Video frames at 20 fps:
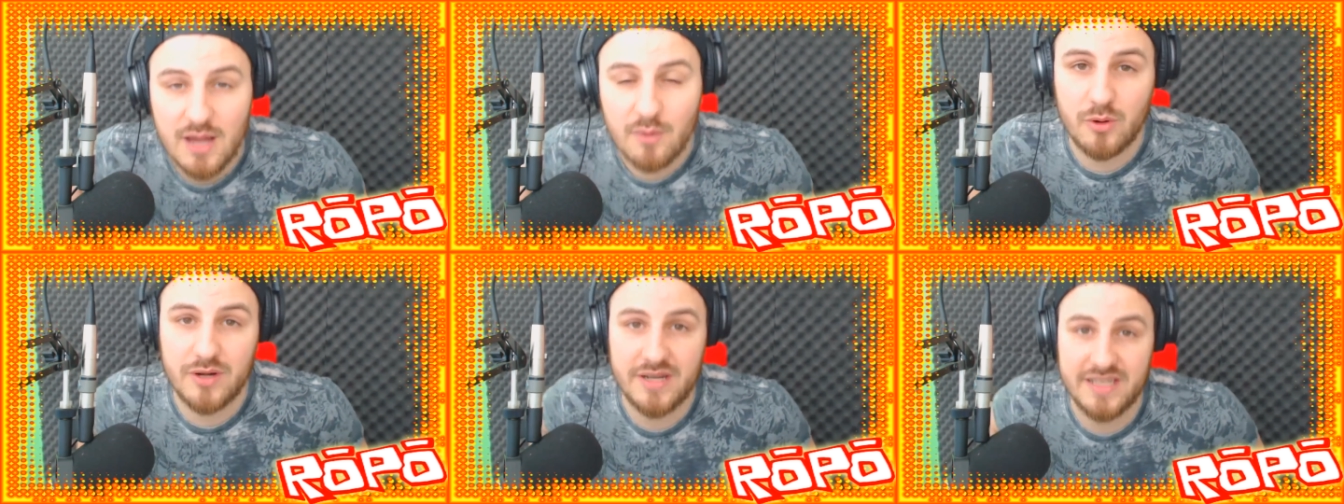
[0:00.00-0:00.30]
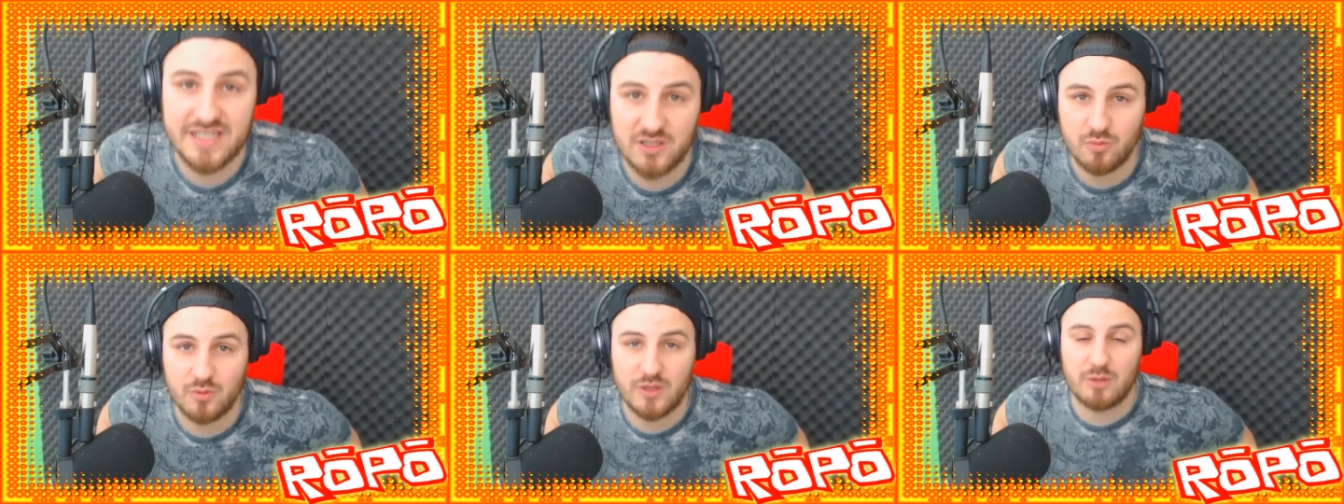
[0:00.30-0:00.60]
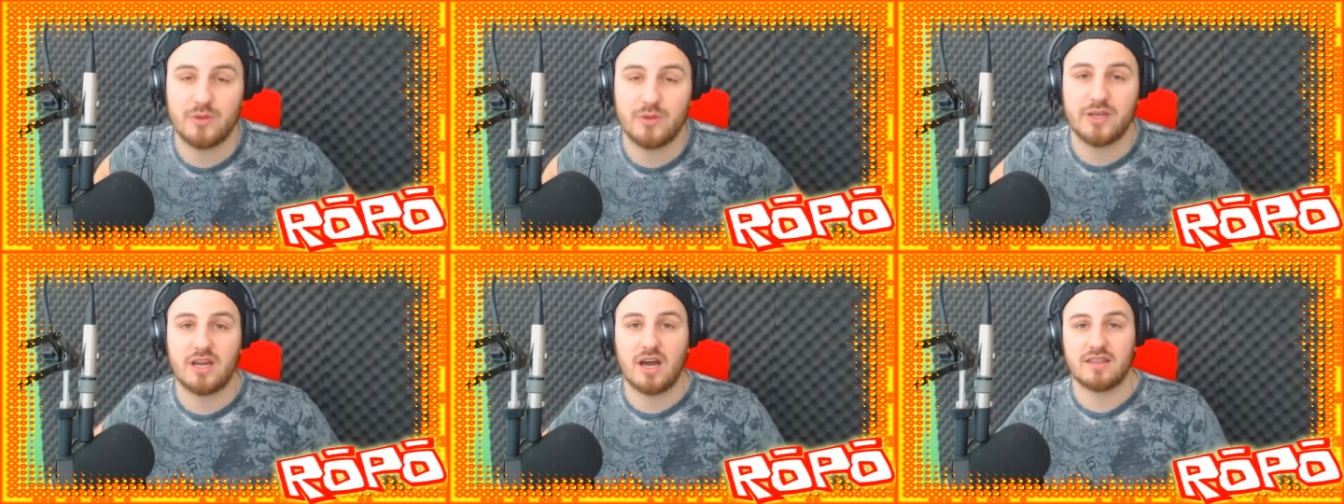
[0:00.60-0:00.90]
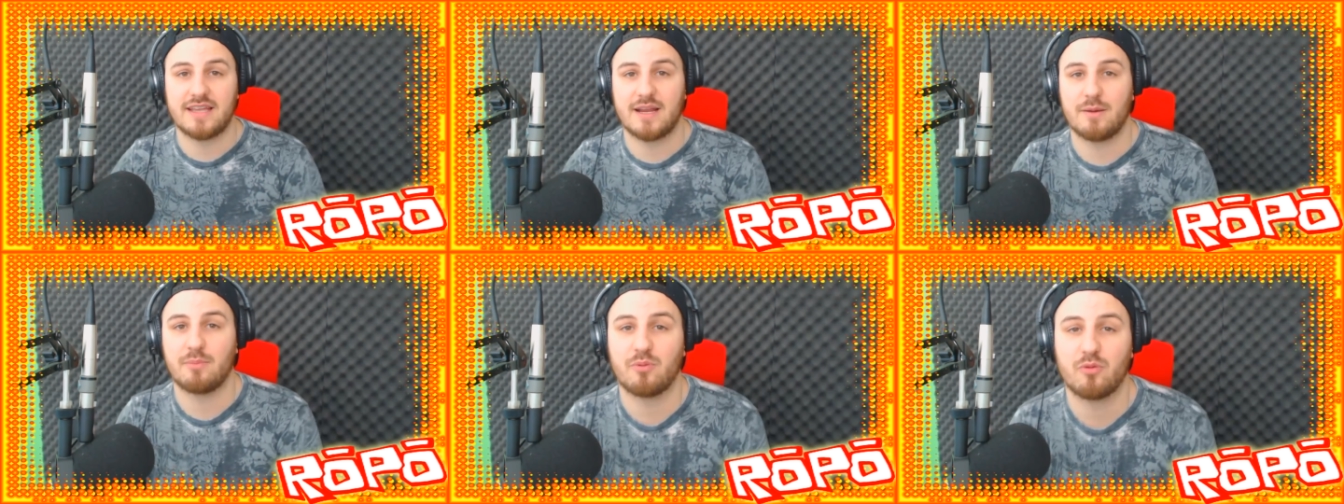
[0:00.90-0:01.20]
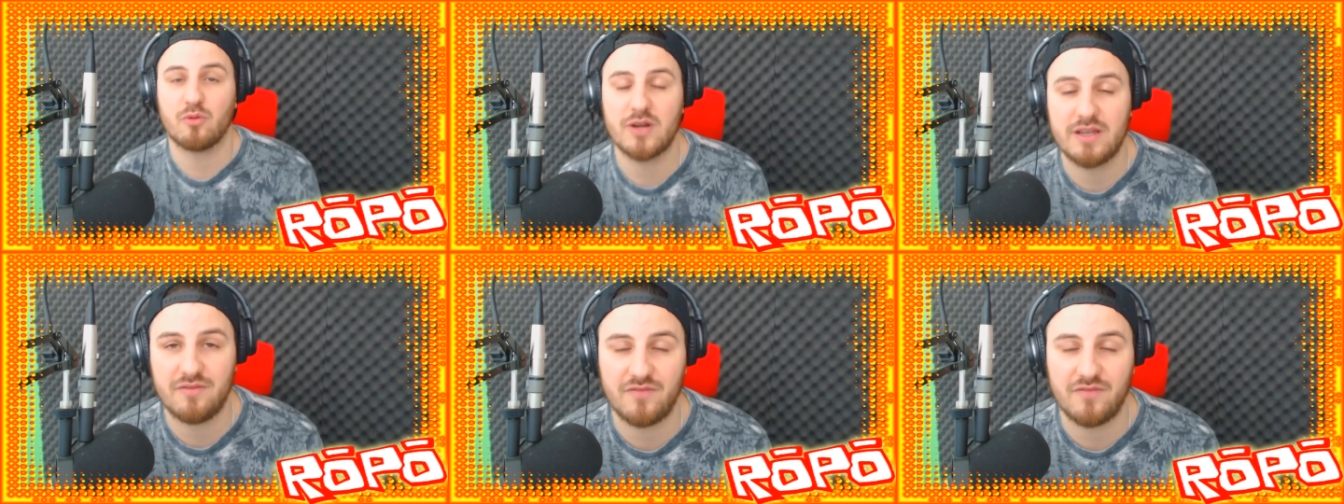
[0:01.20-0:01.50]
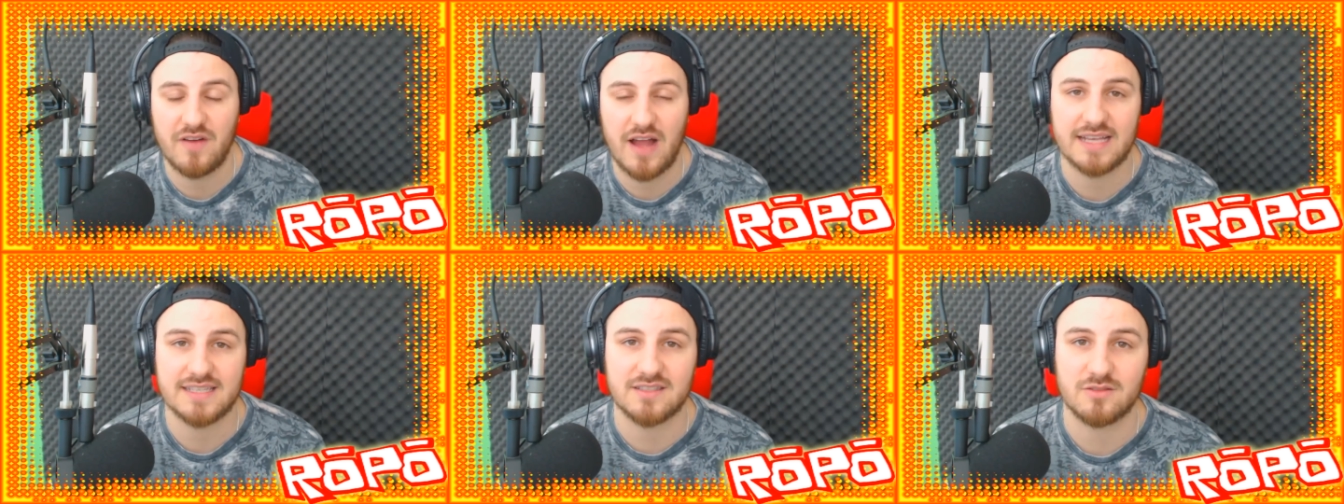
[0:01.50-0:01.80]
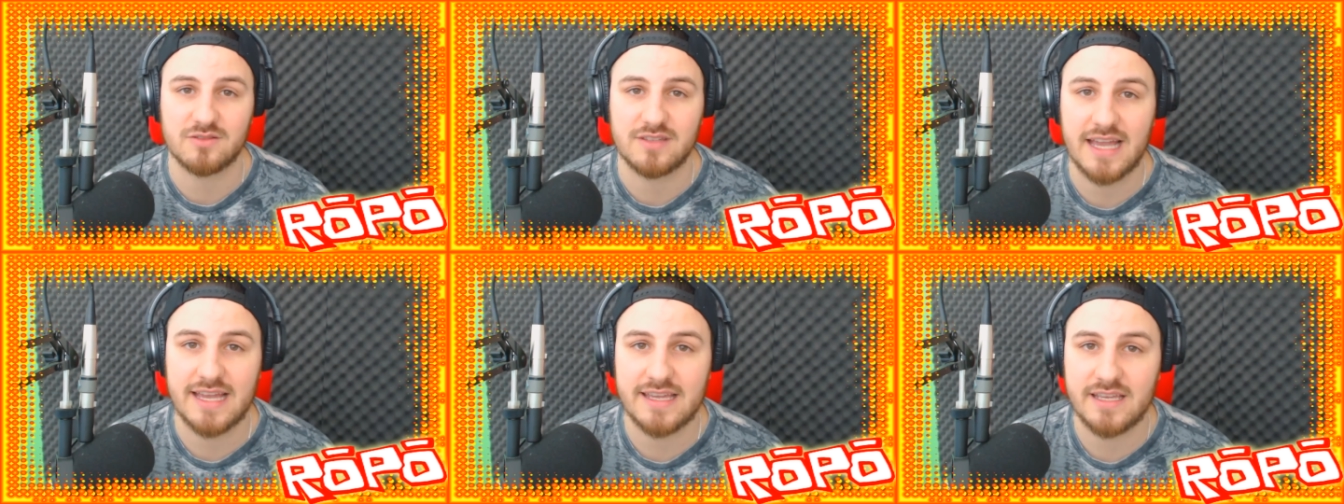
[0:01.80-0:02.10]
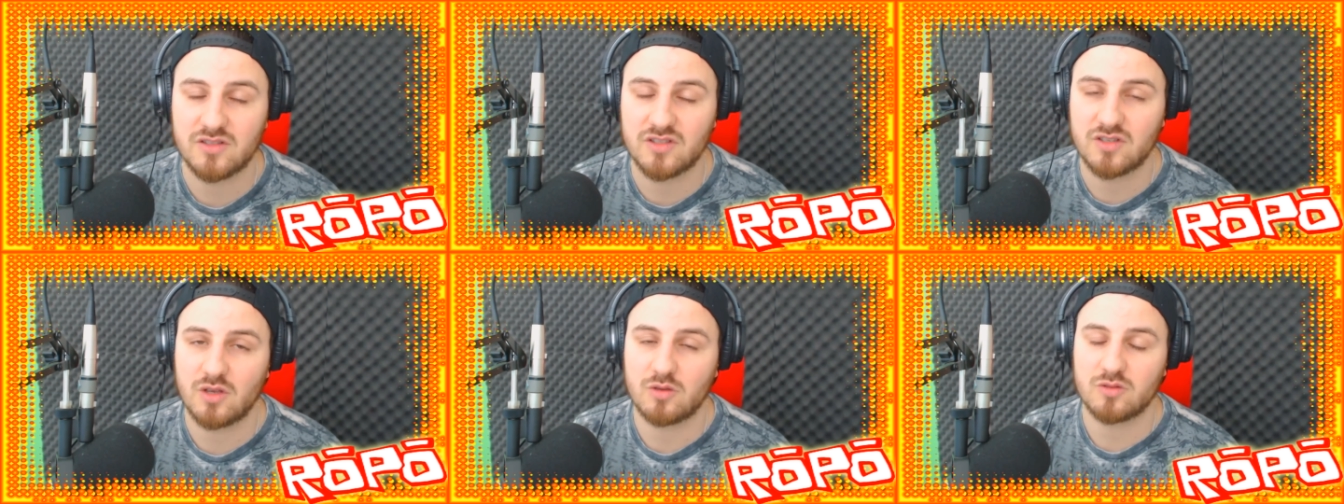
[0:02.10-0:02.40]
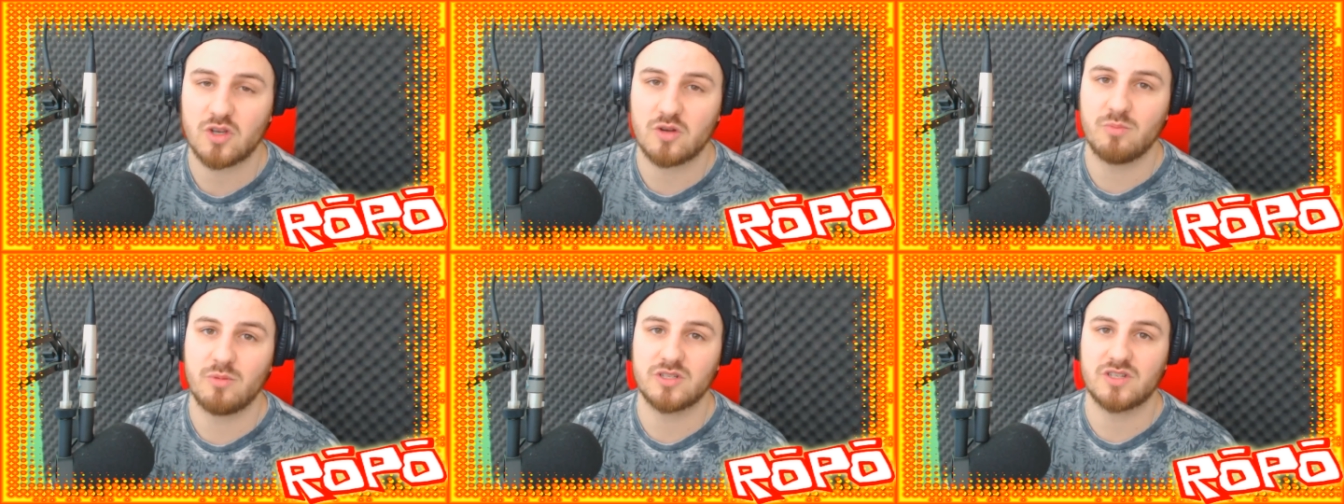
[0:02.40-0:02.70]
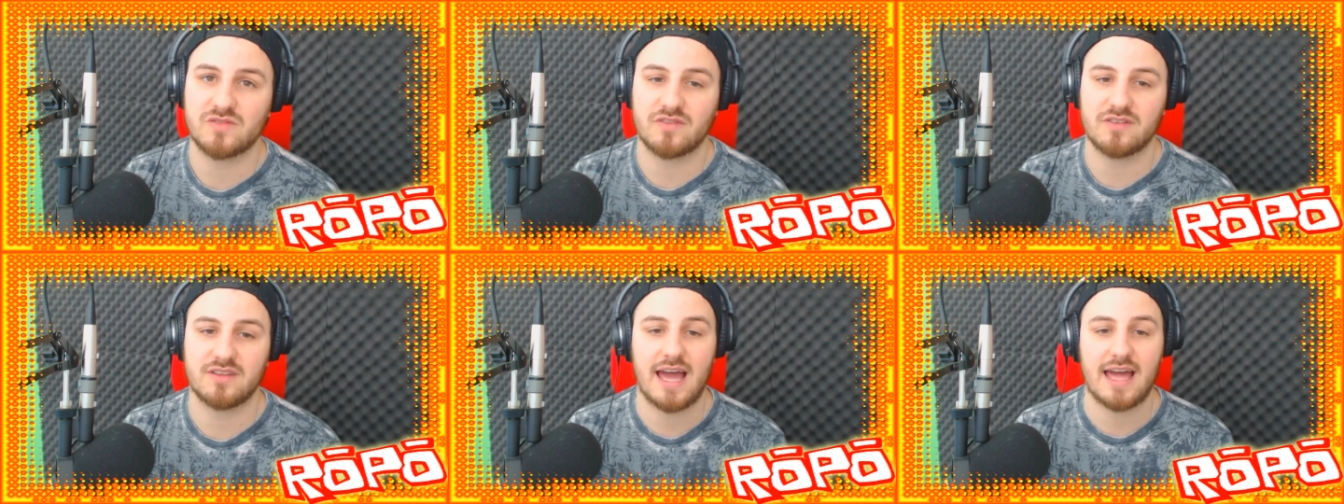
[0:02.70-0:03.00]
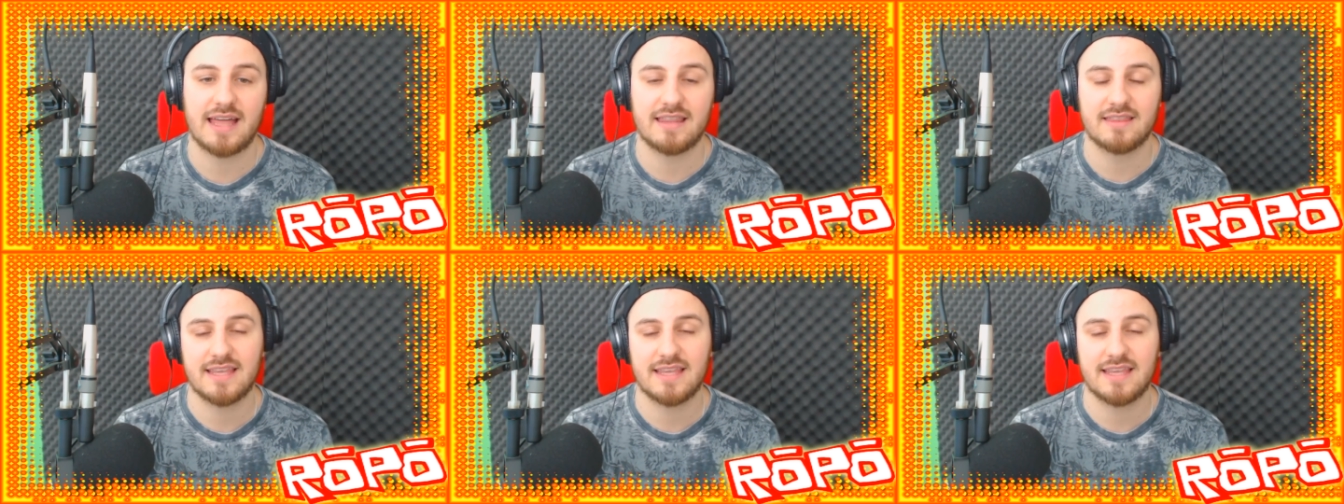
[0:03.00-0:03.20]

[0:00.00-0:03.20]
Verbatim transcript: Pretty sweet. We got there pretty fast. So thank you so, so much for that.